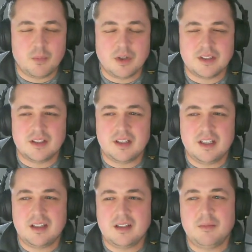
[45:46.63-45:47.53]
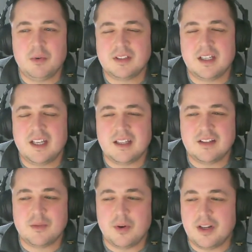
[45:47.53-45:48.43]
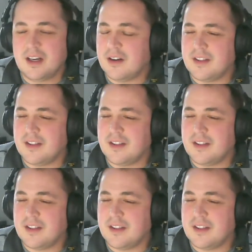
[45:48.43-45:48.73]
wasn't he wasn't going to get to 20 under.